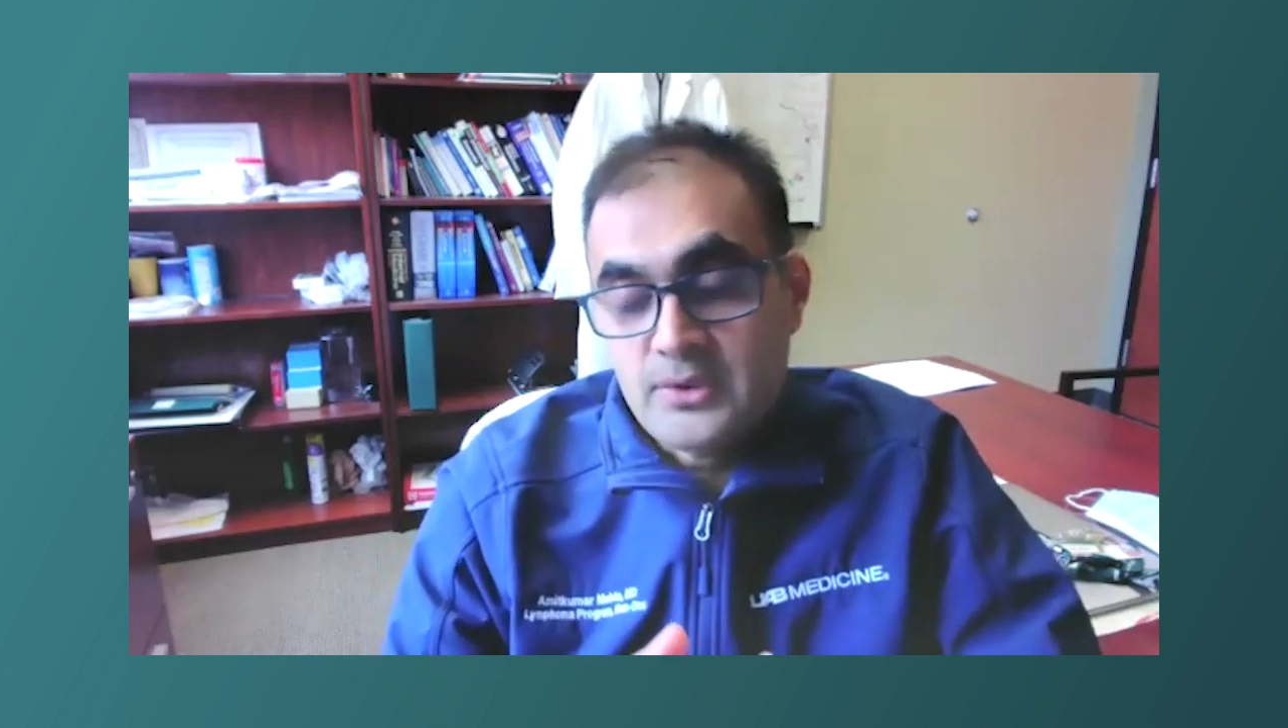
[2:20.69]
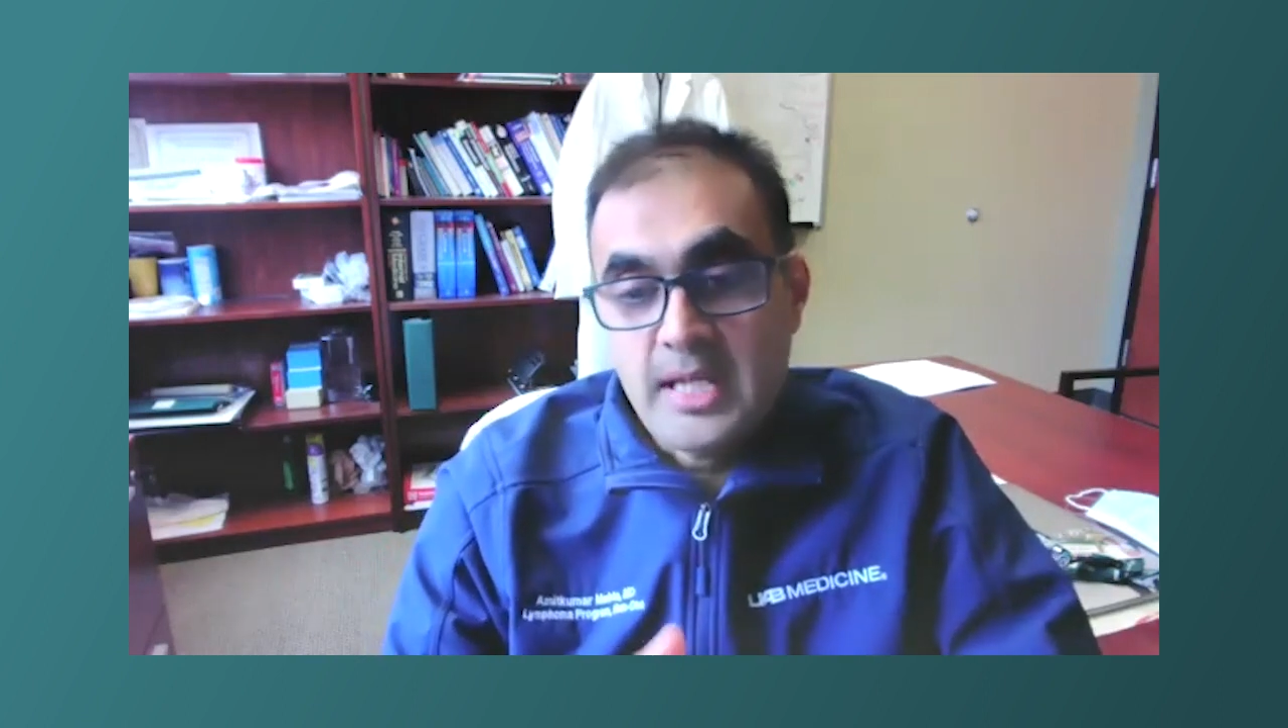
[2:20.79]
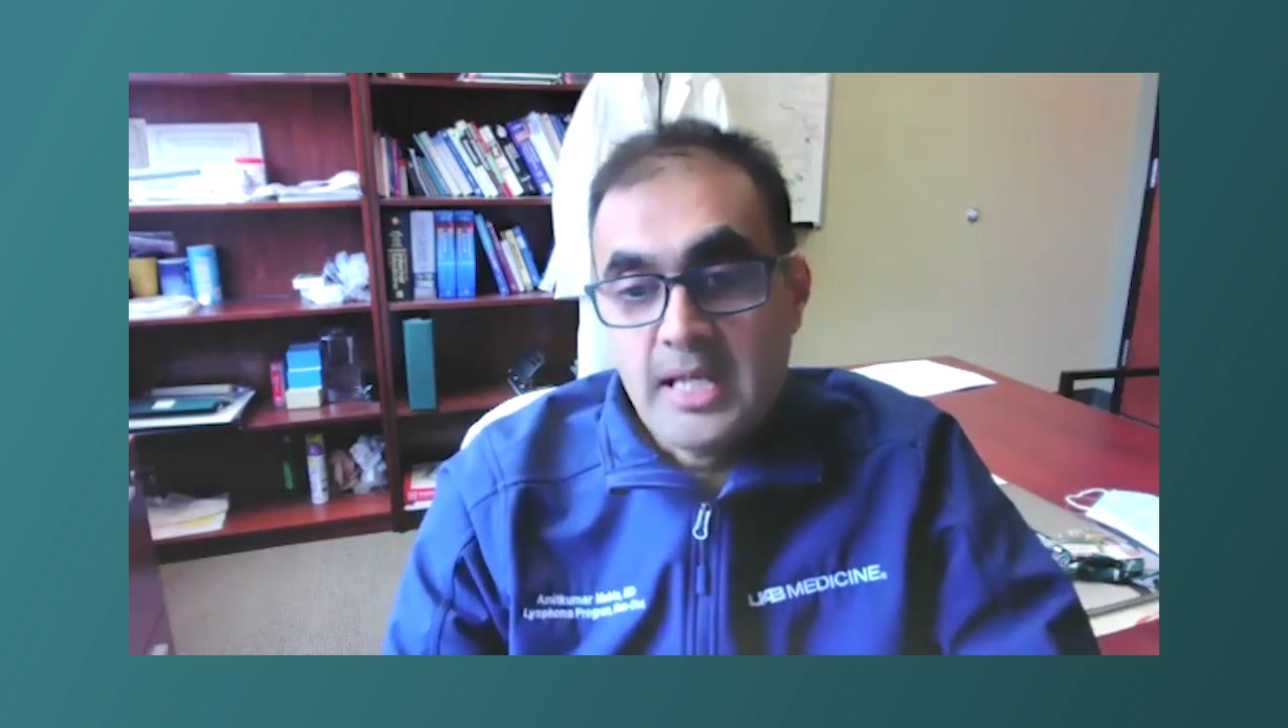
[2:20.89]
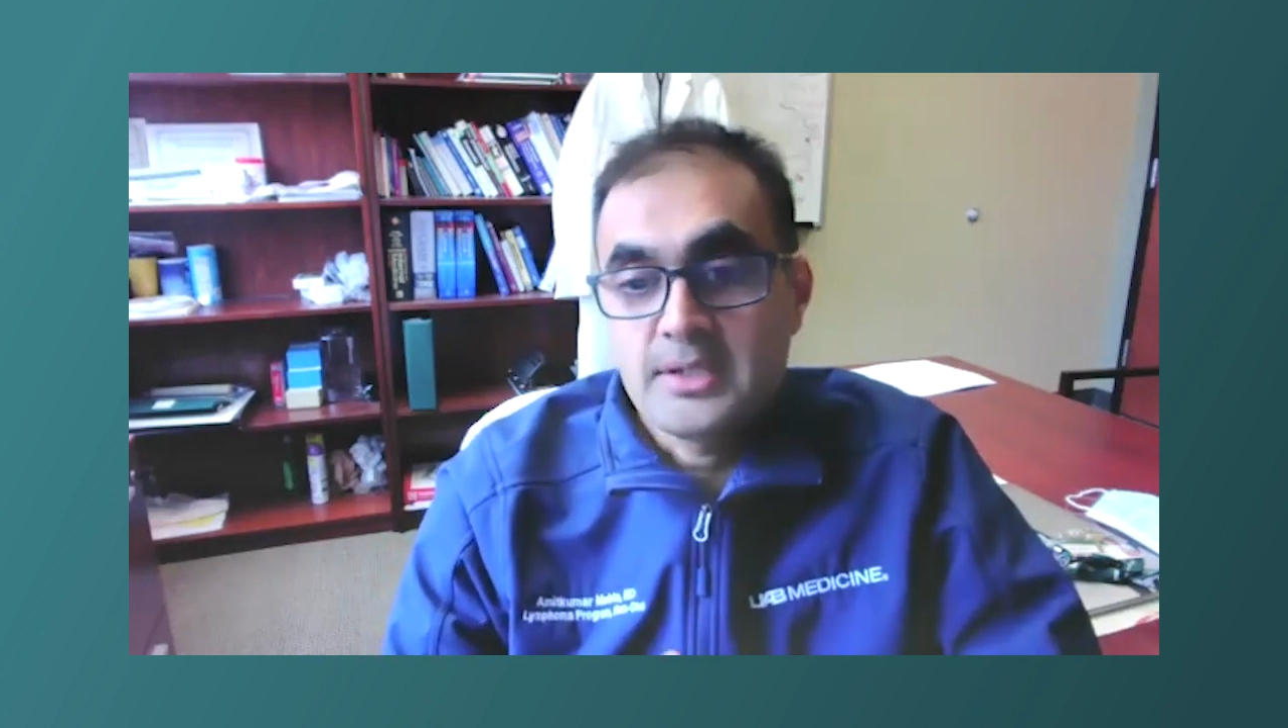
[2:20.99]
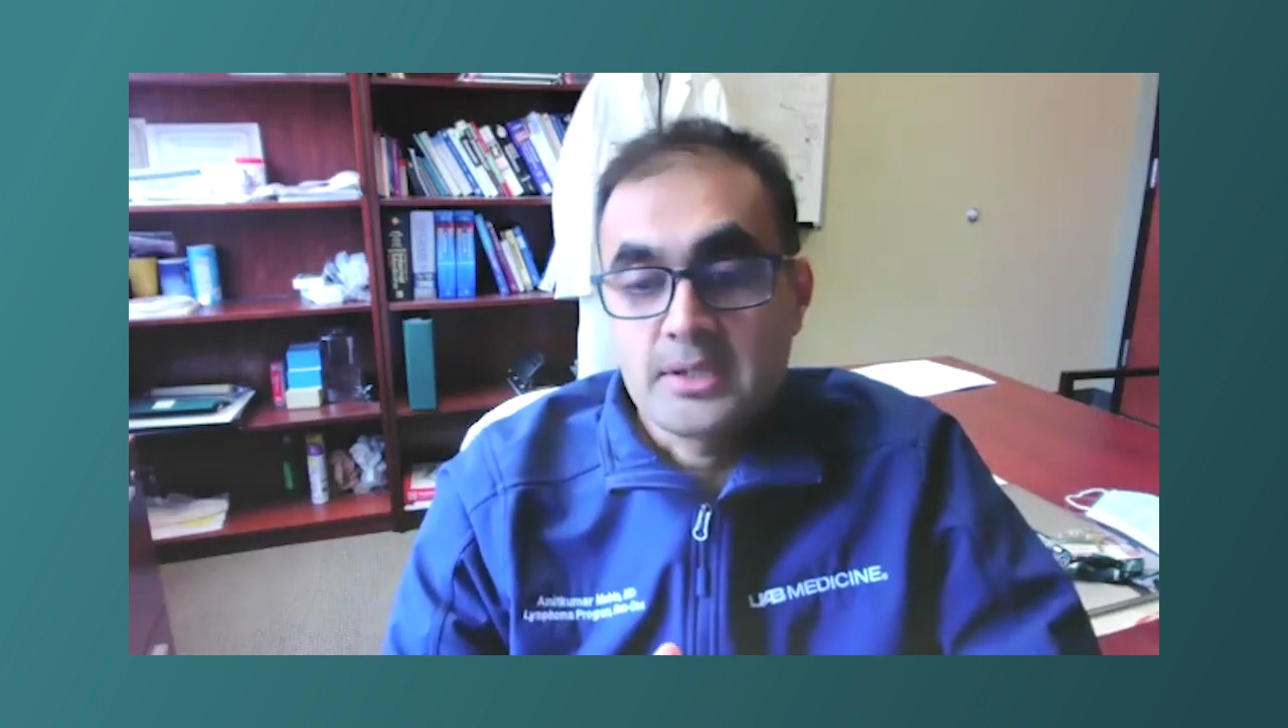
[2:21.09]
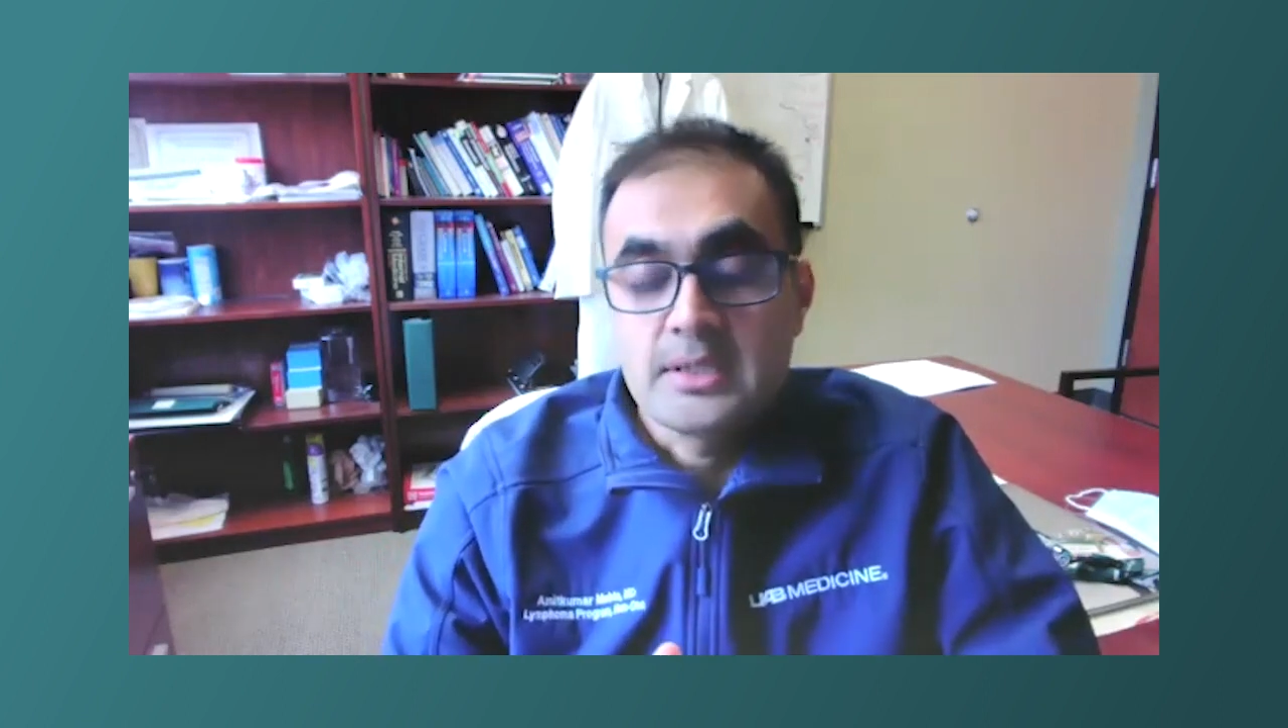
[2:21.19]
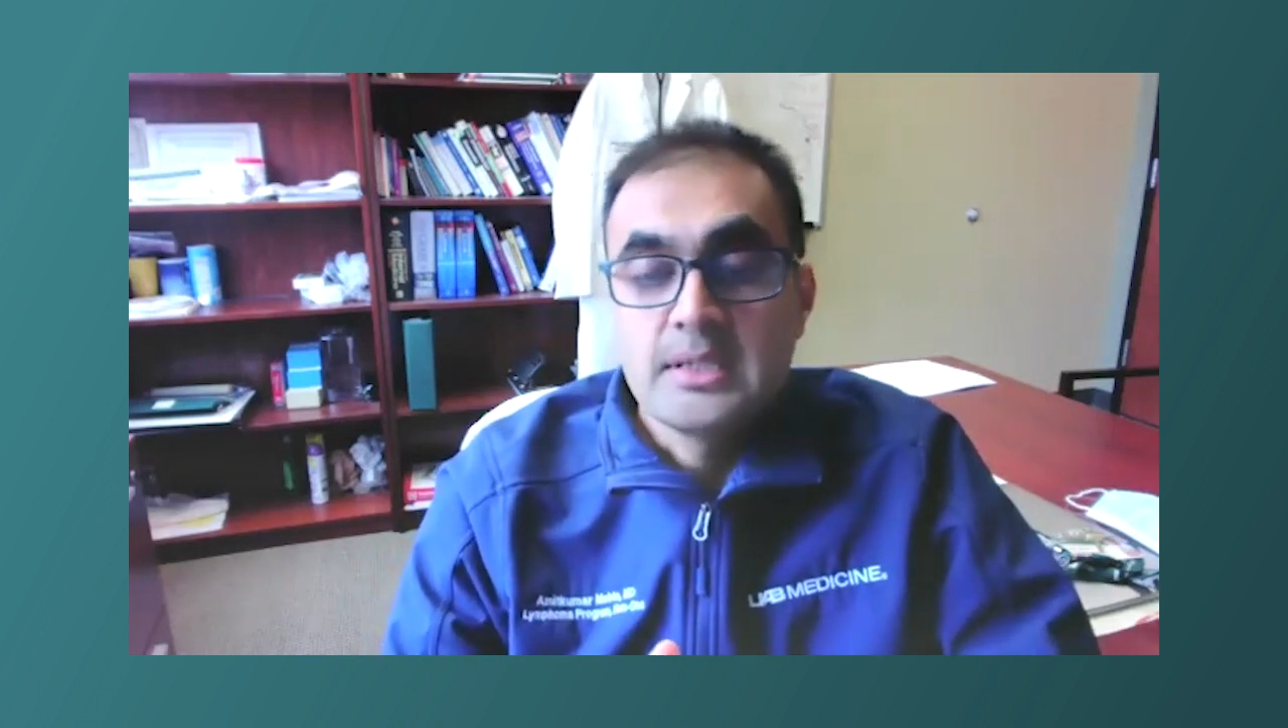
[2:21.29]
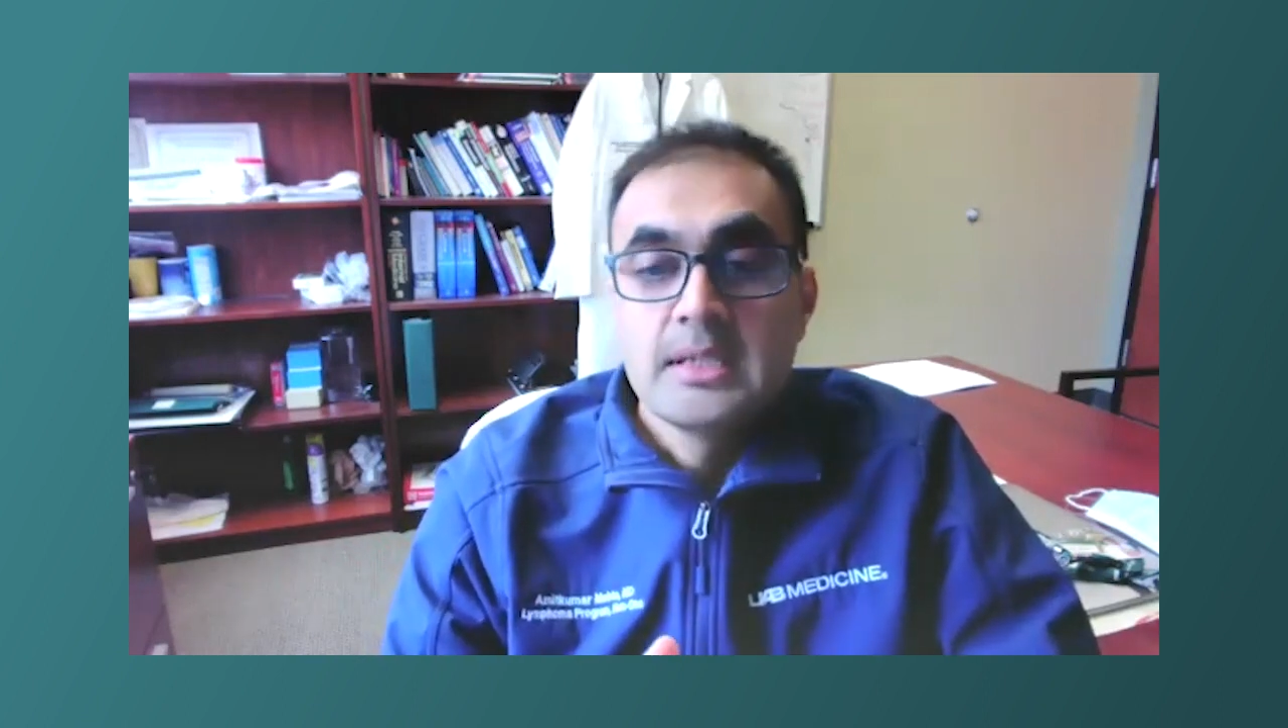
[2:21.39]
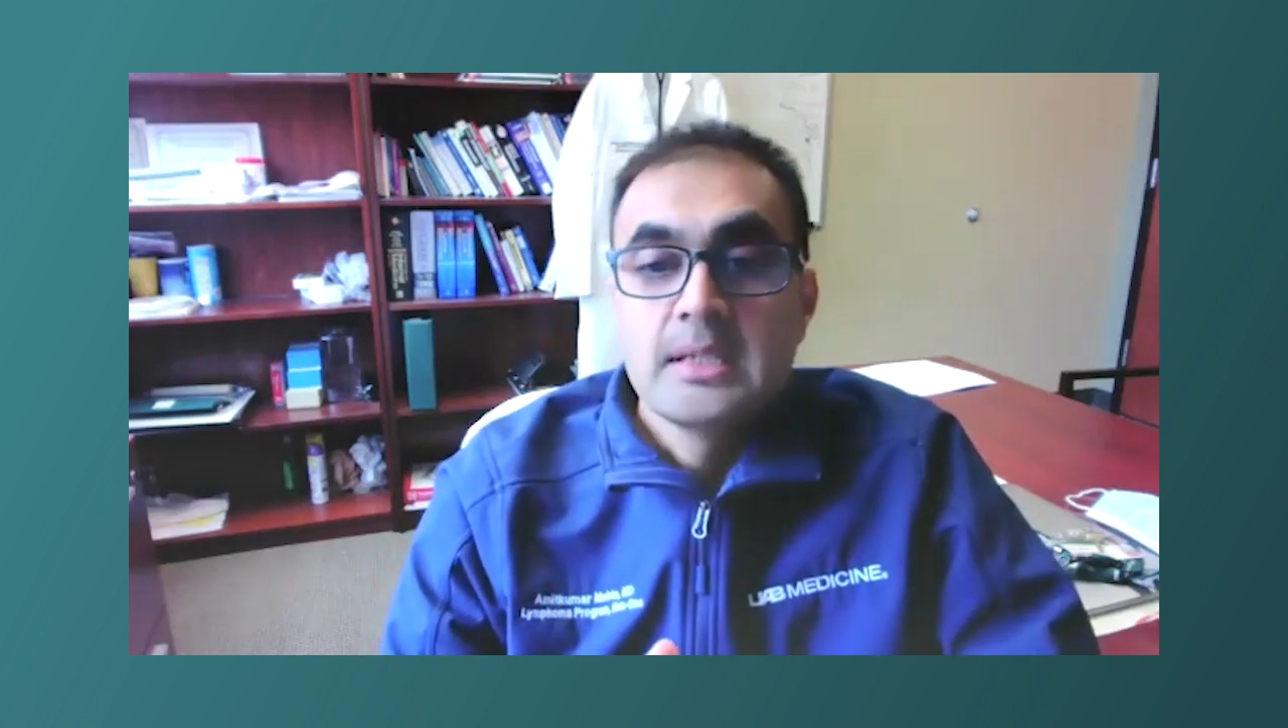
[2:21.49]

together,